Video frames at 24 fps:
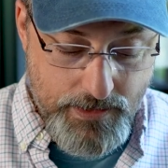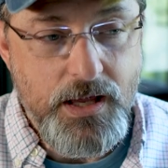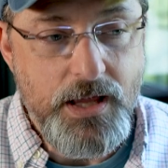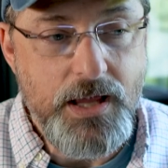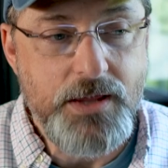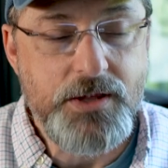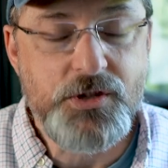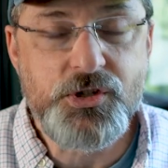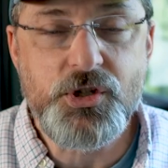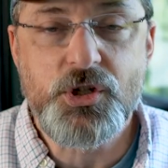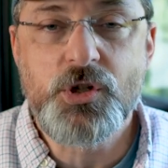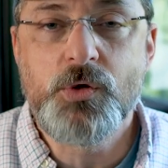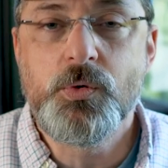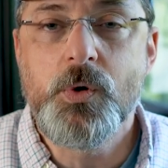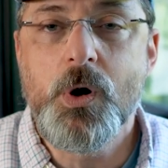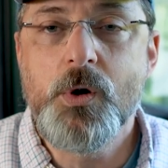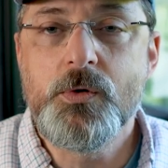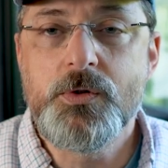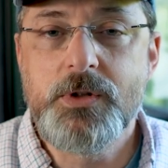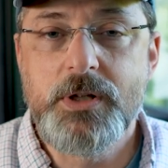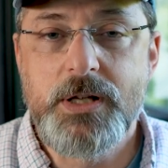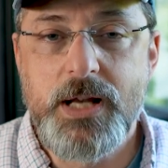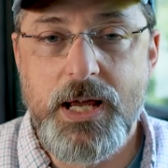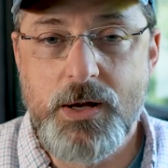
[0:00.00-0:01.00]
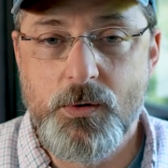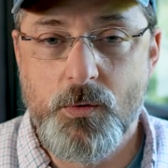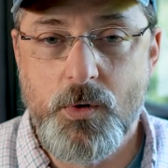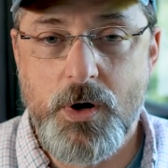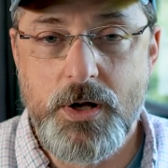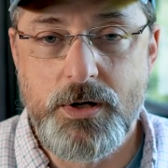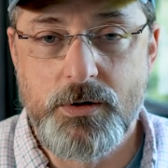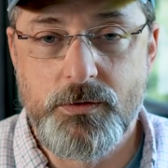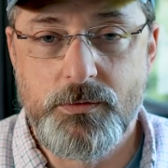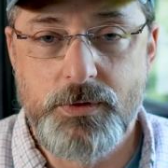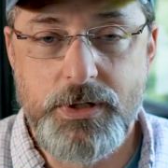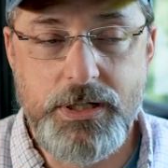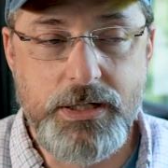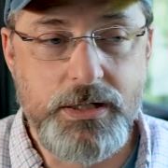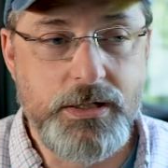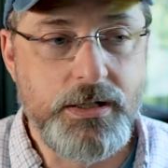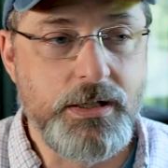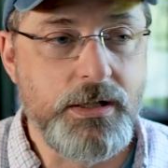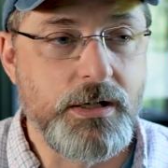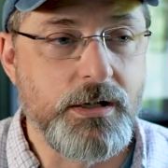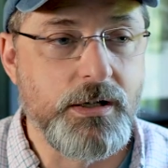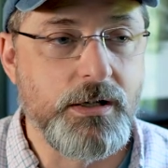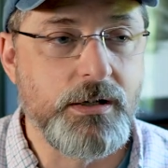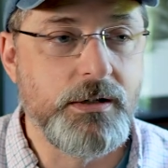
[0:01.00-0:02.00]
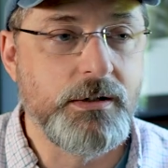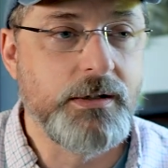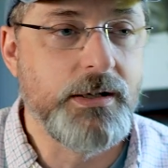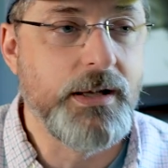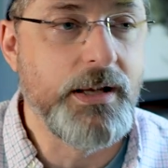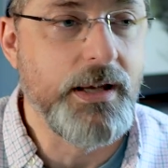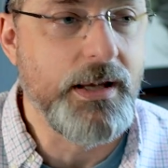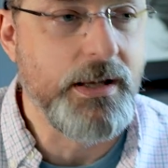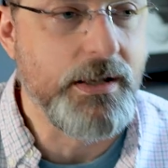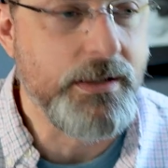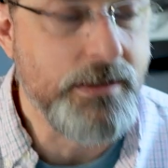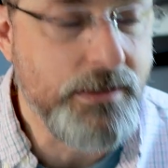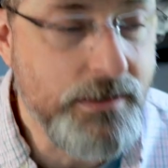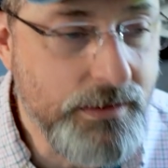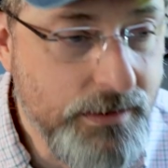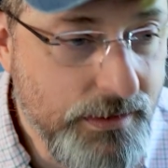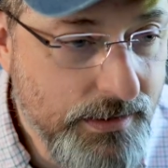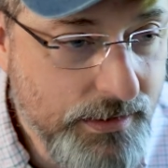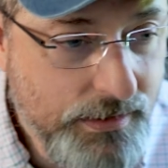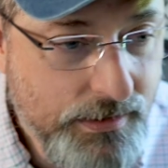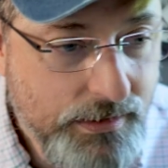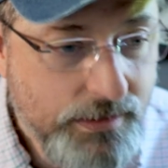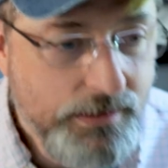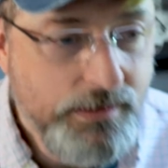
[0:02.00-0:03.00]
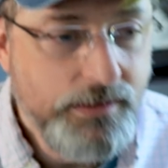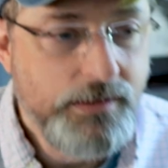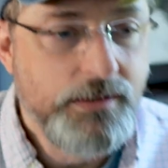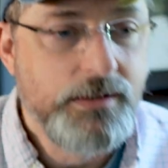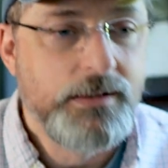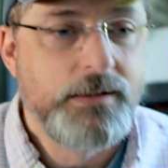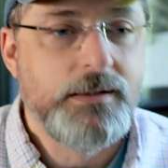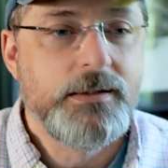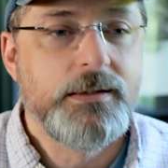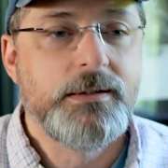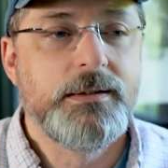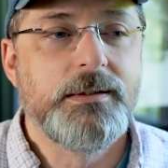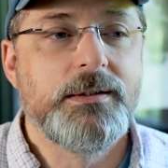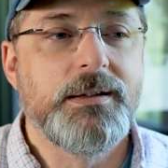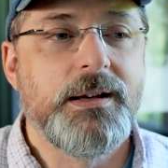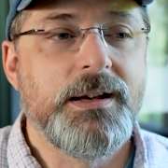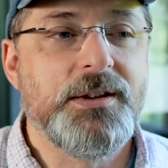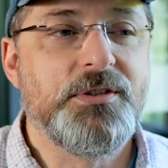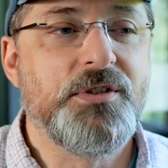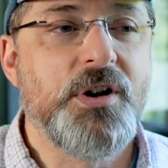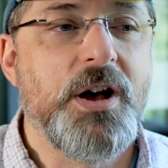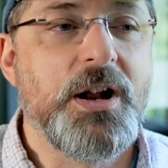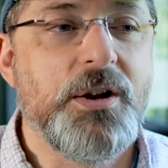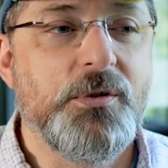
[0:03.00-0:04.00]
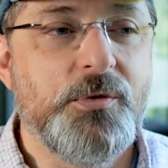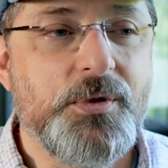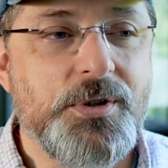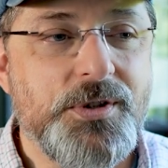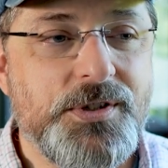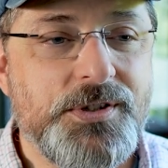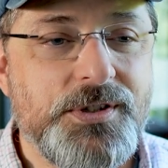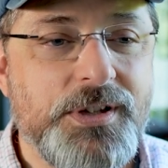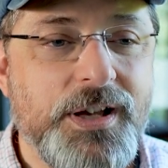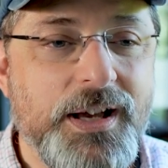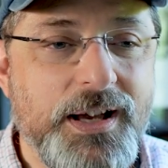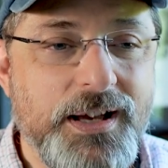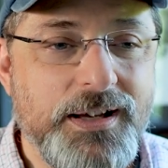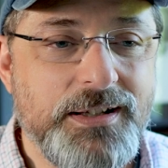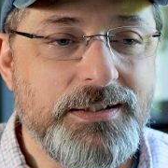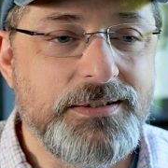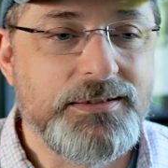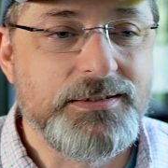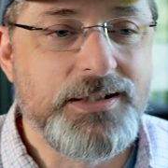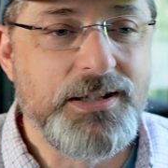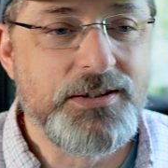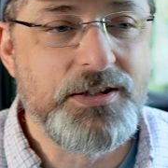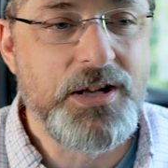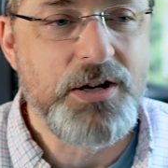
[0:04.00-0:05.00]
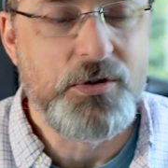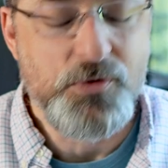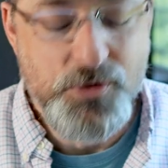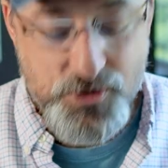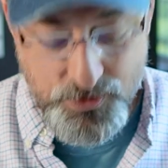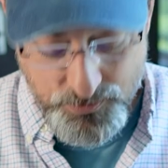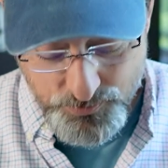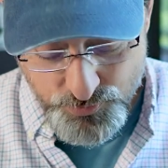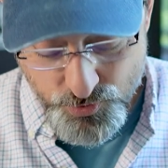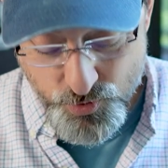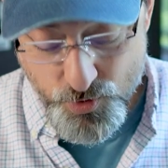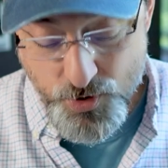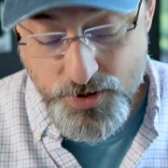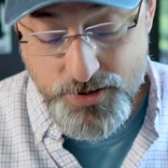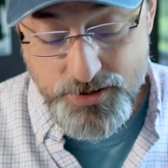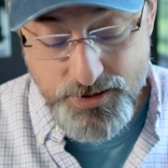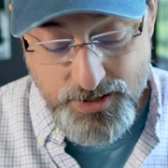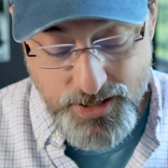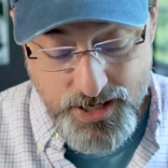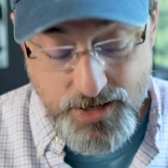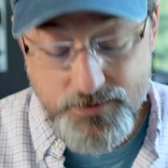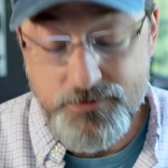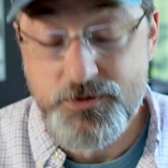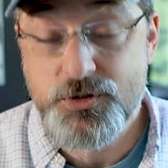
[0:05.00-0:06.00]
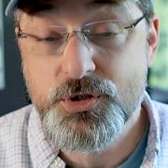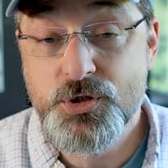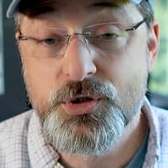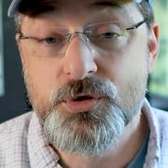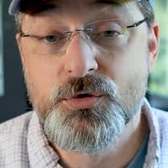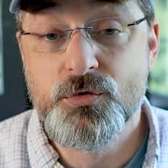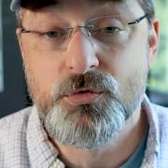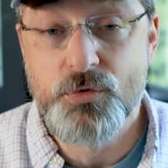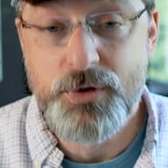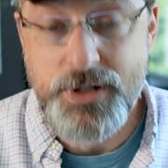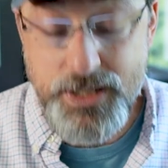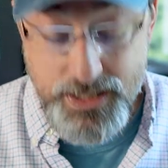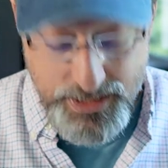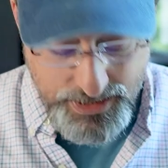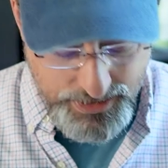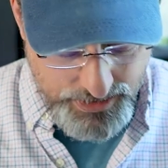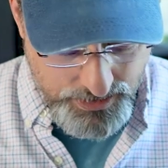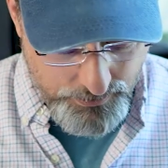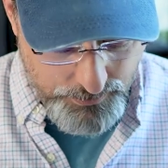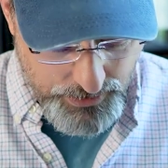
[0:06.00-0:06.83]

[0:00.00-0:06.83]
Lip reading: There's a quote that I want to read here, and I thought it was important enough to read at the